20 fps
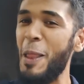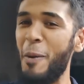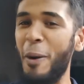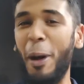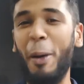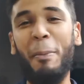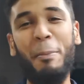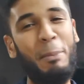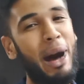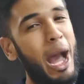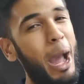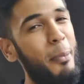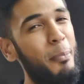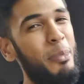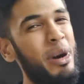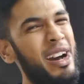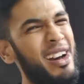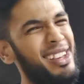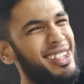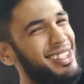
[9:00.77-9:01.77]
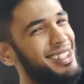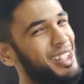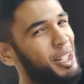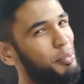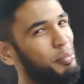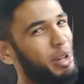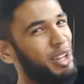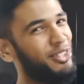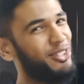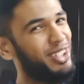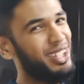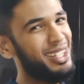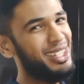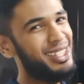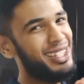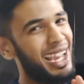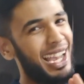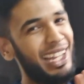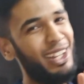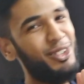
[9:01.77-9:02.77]
Well, my personal
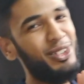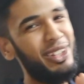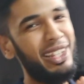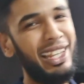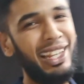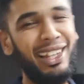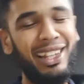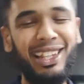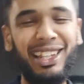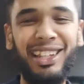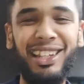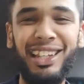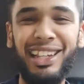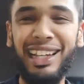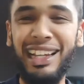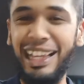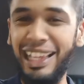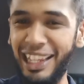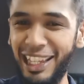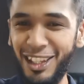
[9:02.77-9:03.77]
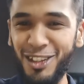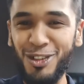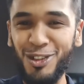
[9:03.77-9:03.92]
preference, I don't really agree